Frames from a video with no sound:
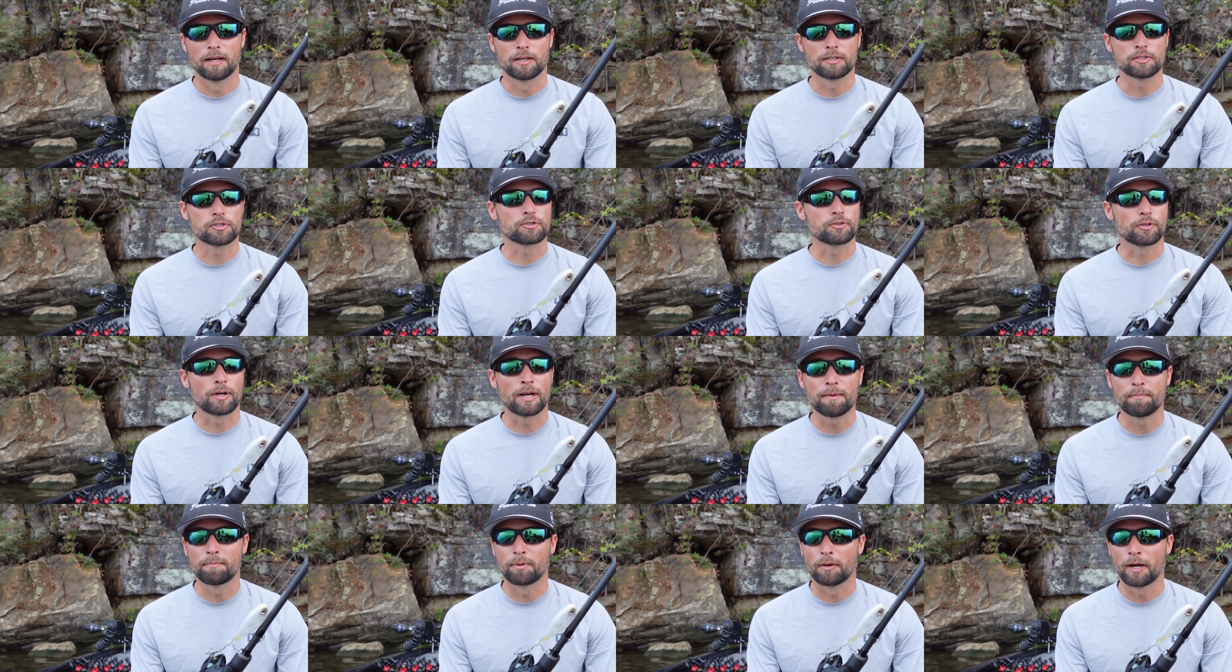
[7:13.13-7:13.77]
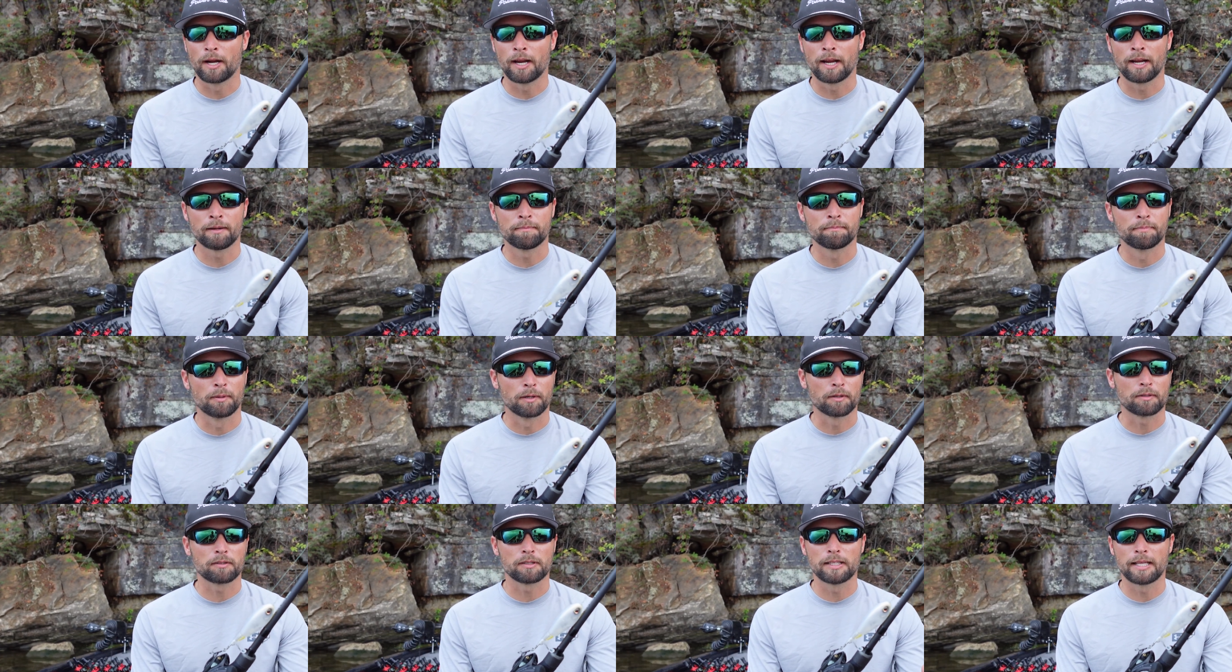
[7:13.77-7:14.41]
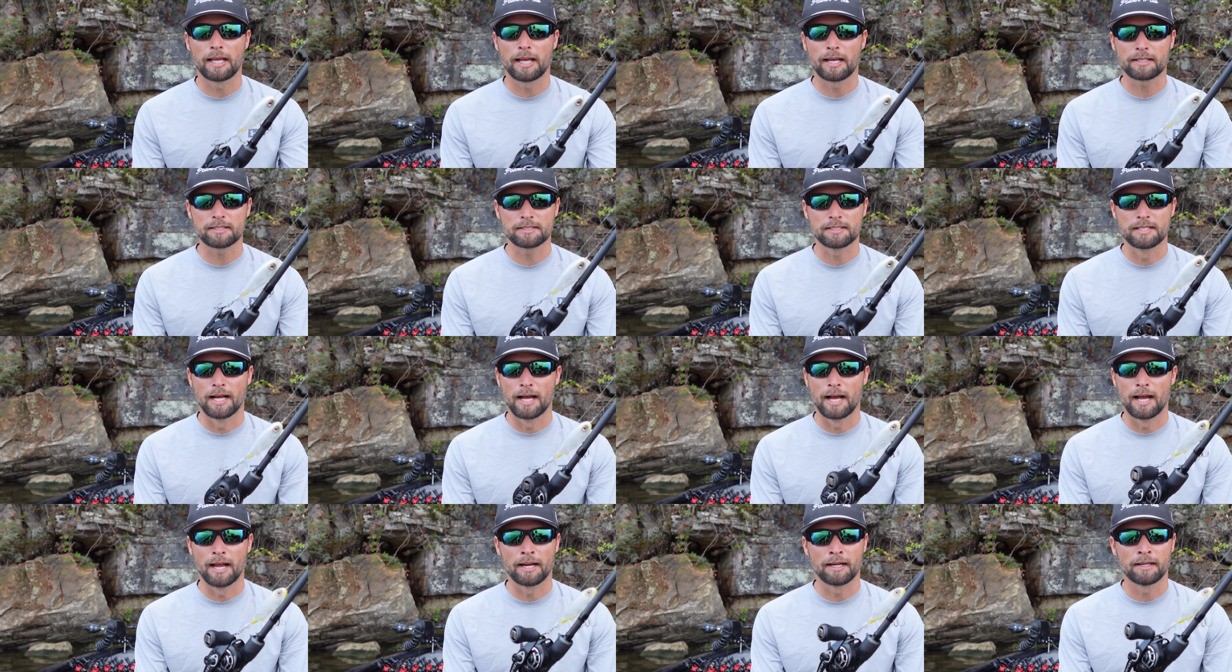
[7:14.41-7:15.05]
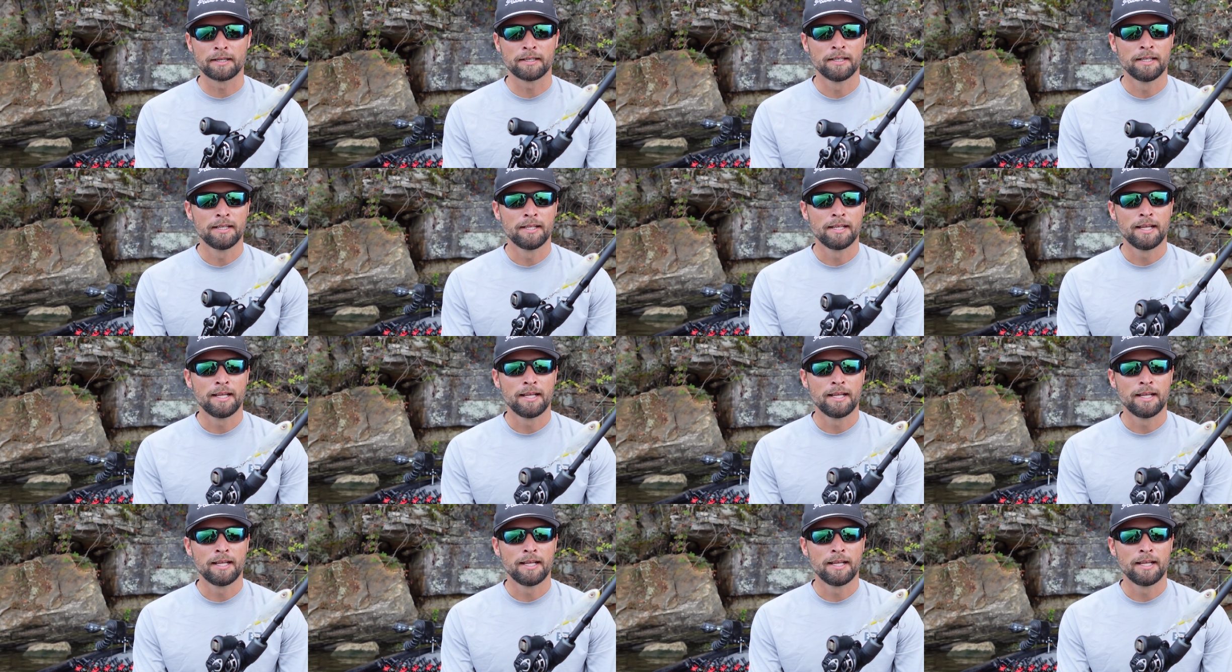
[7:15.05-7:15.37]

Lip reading: straight braid, Berkeley X9,